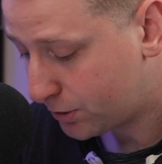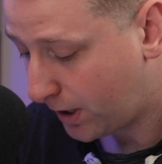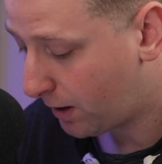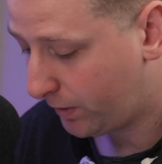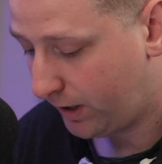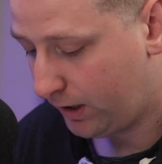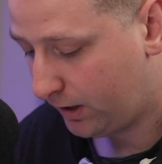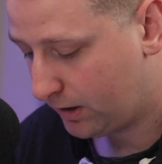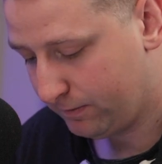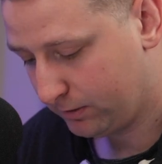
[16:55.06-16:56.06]
So yeah,
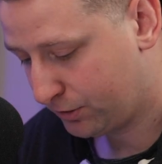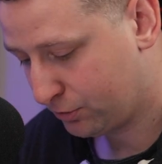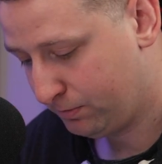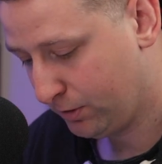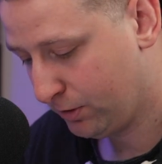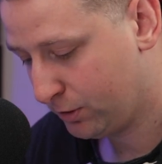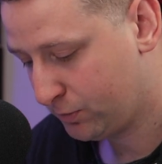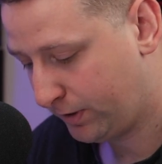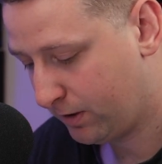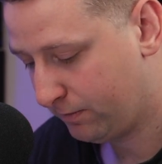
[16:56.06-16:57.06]
we covered electrical
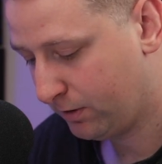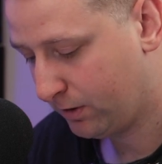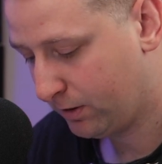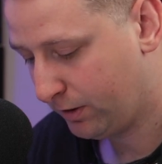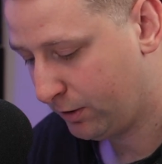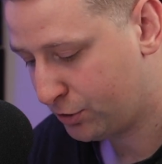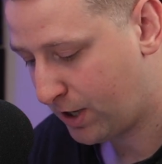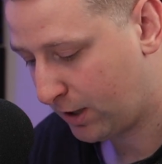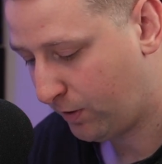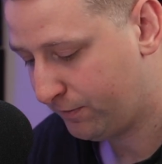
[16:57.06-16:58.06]
burns. We covered, you know,
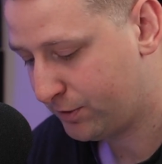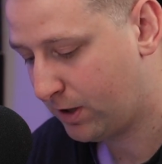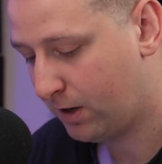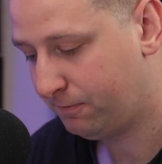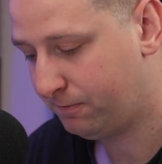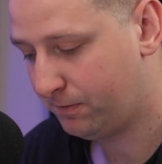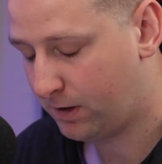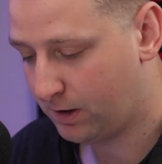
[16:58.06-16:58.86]
shockwave stuff.